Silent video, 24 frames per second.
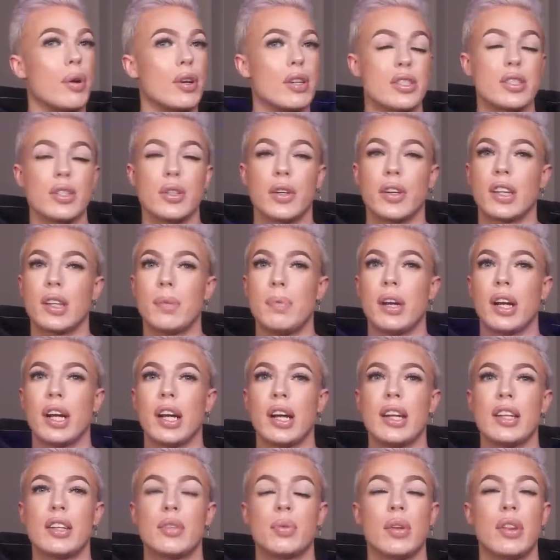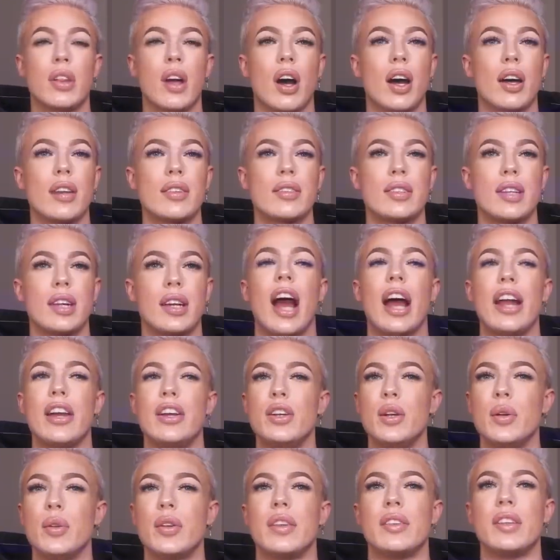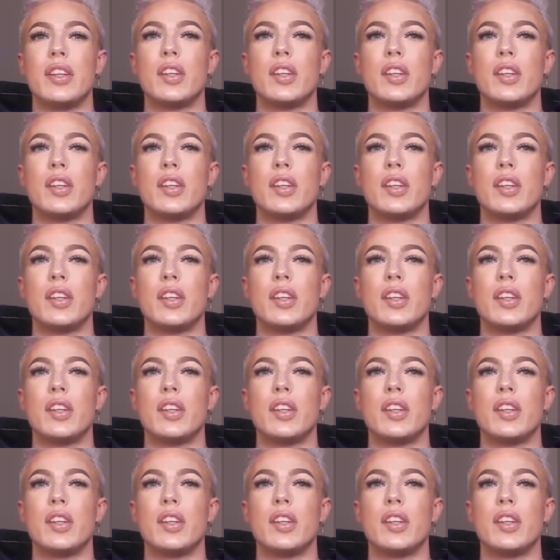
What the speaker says: personal experience with Austin, I knew that